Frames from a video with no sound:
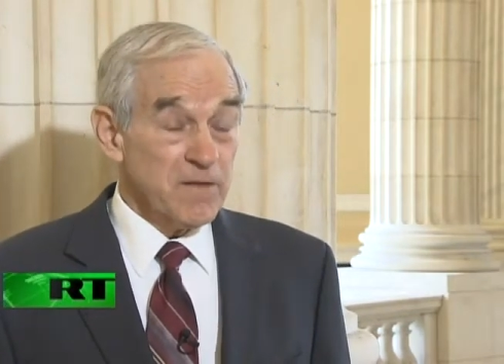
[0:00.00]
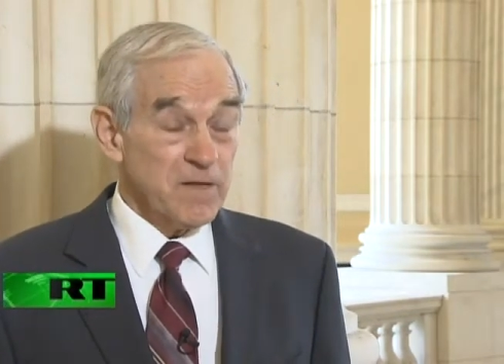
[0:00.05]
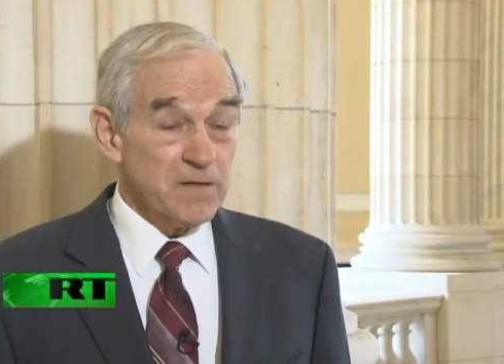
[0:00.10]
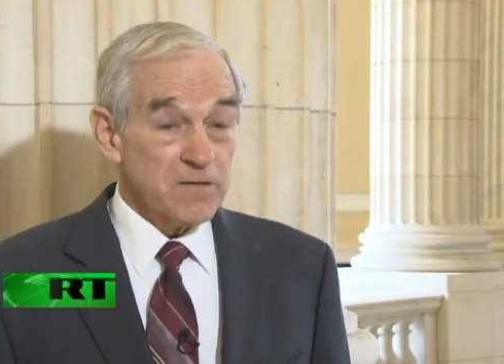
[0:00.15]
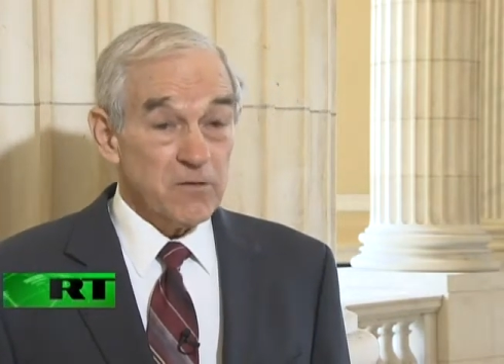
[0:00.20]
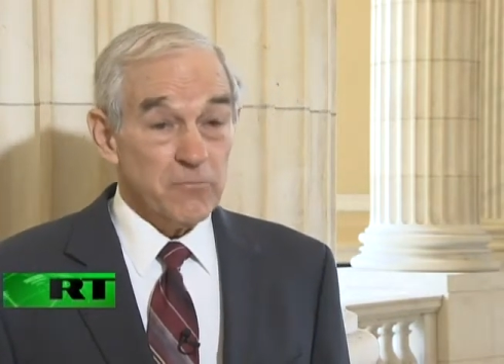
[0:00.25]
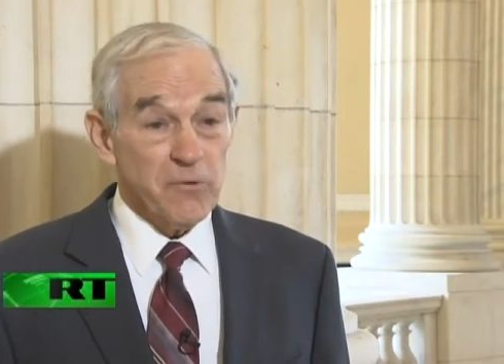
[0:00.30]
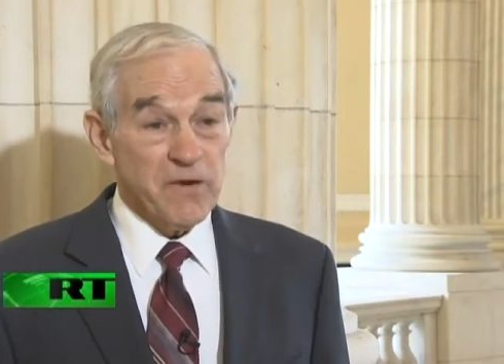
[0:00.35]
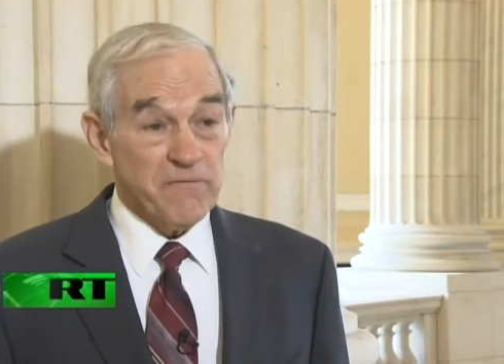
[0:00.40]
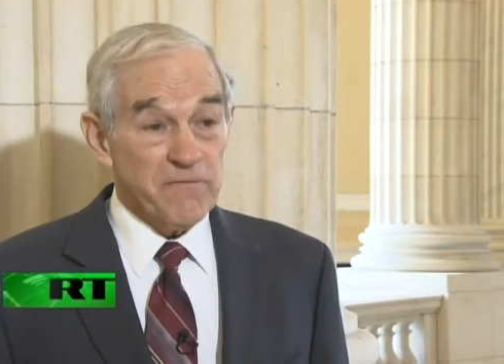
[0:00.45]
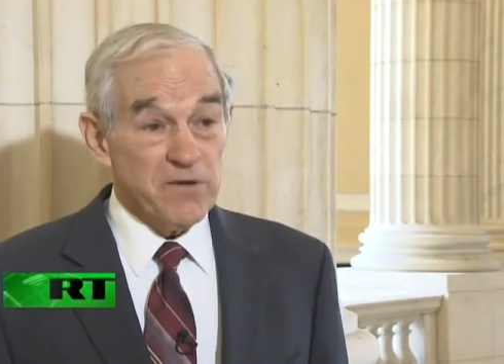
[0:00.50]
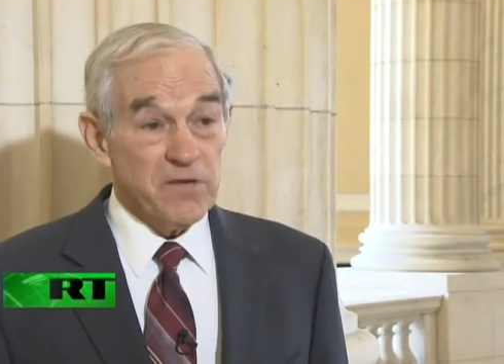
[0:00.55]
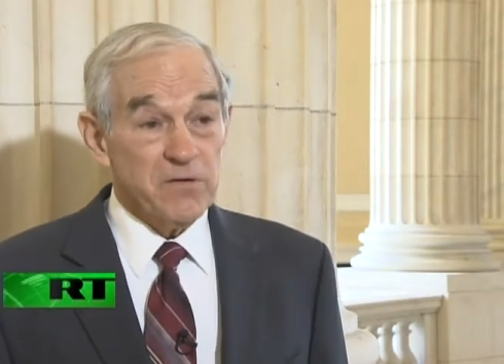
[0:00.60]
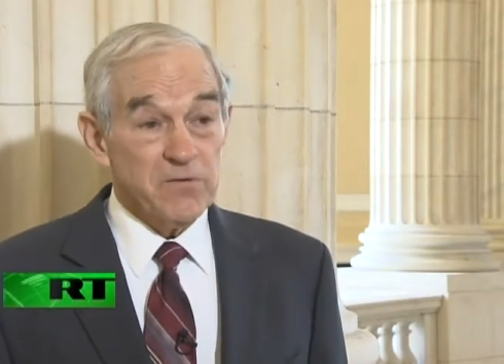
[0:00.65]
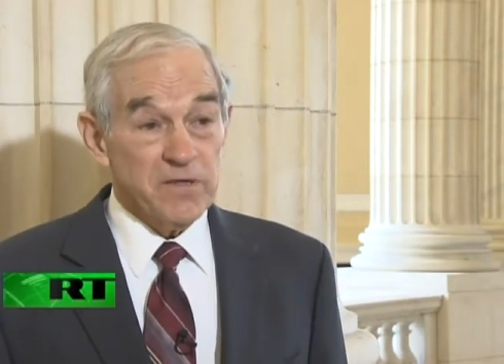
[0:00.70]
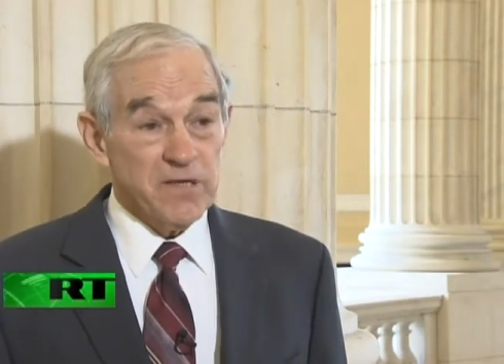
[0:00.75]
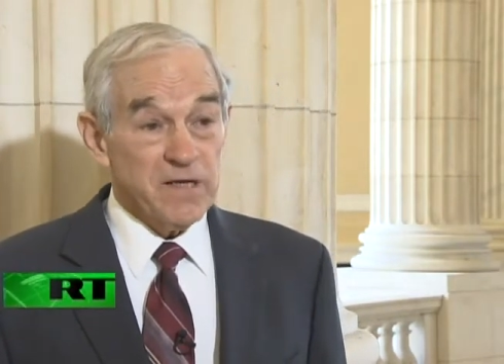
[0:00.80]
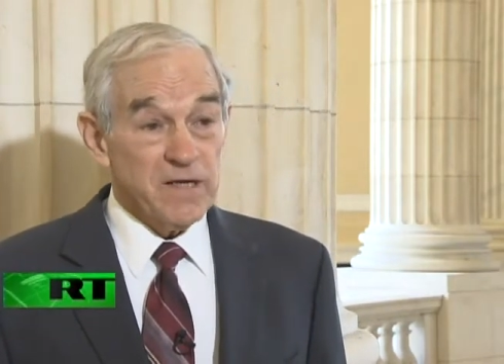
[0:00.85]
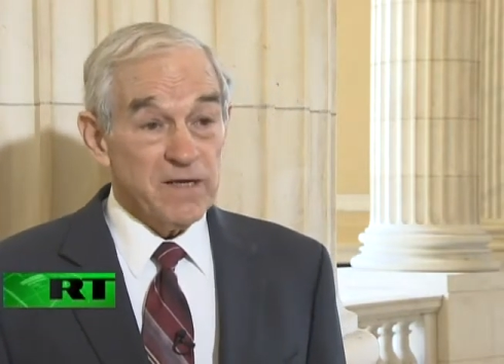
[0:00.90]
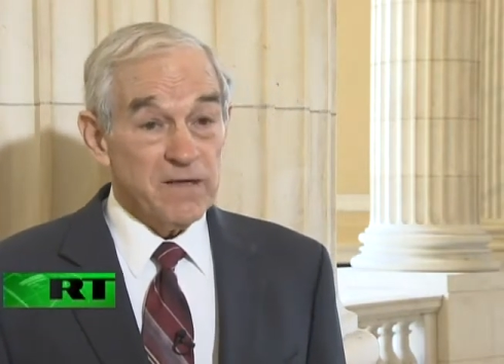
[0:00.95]
So we've
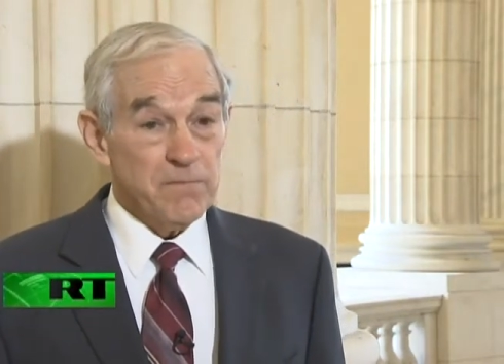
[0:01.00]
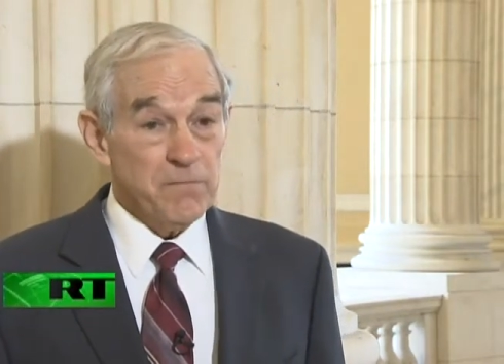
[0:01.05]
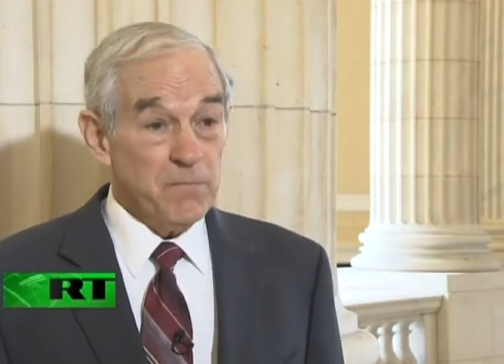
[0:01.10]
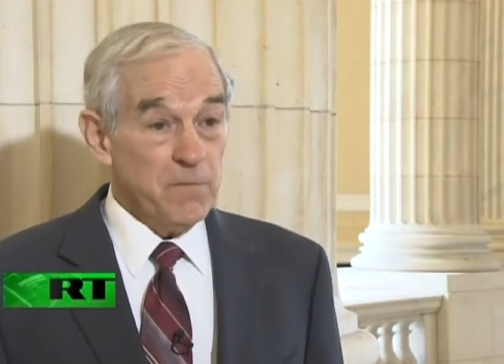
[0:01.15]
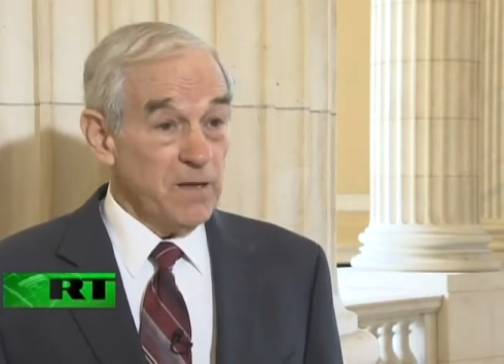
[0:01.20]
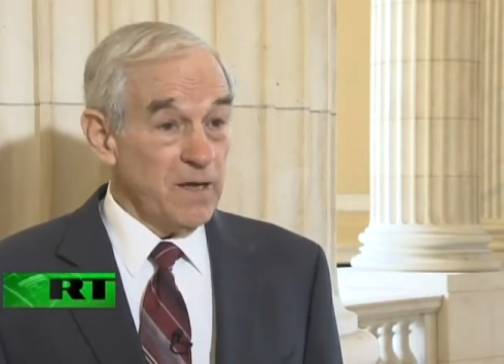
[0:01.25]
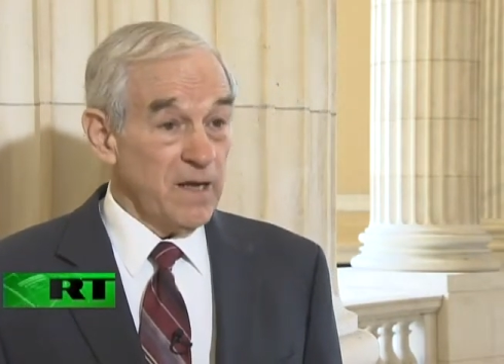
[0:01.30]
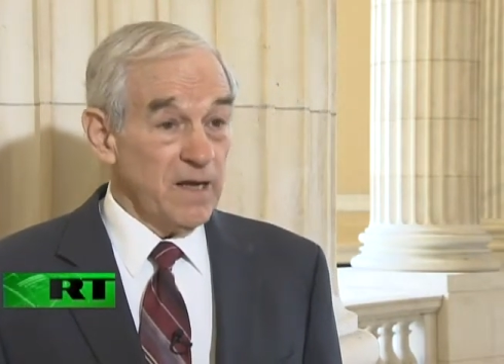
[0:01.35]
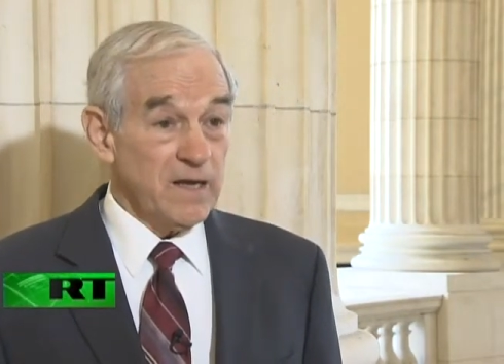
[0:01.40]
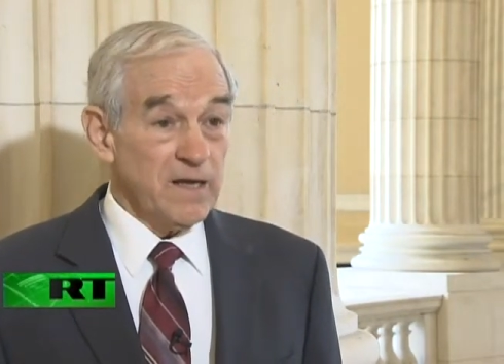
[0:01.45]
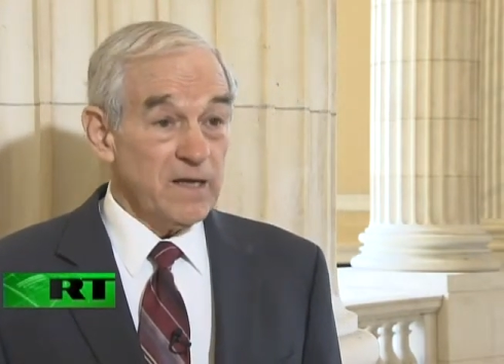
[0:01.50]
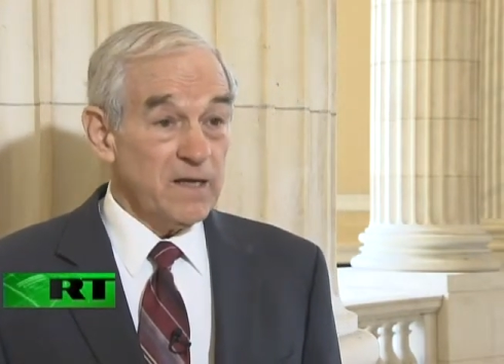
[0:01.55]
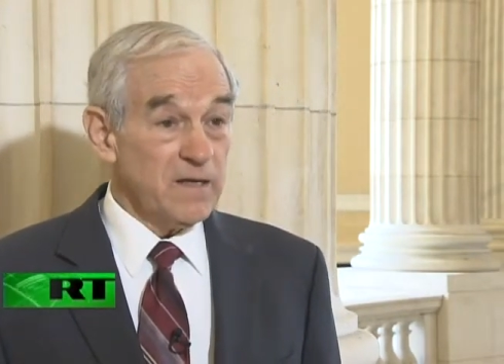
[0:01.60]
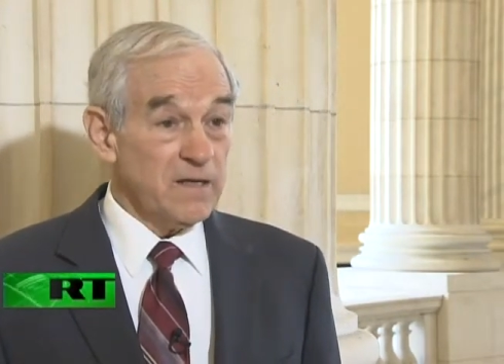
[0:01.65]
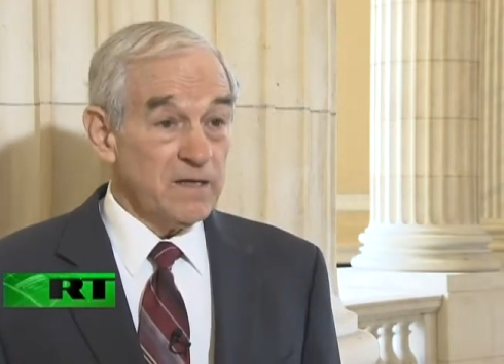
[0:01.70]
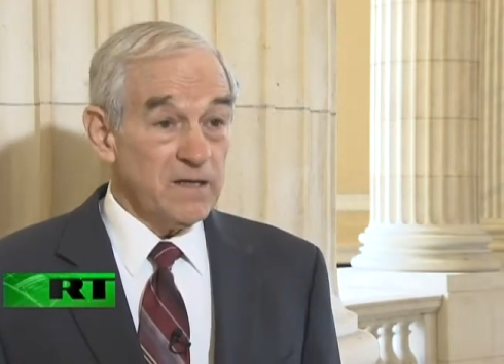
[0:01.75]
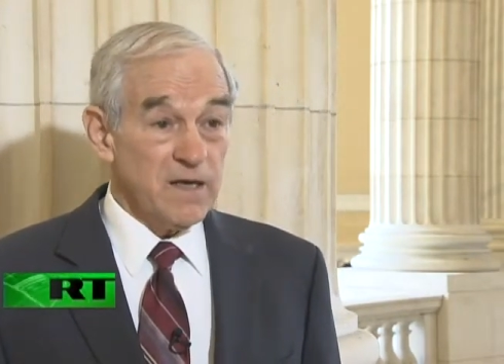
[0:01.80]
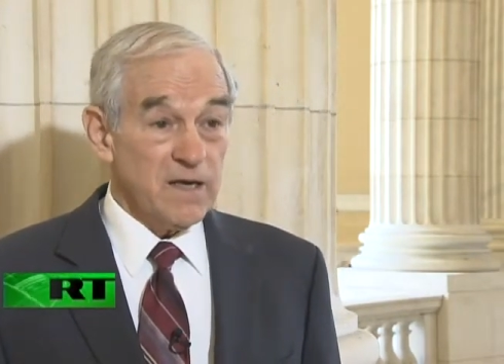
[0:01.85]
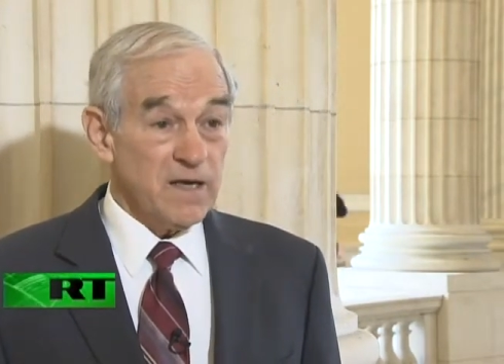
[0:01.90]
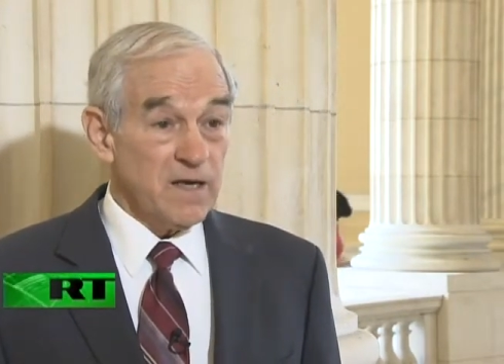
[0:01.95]
owned him, and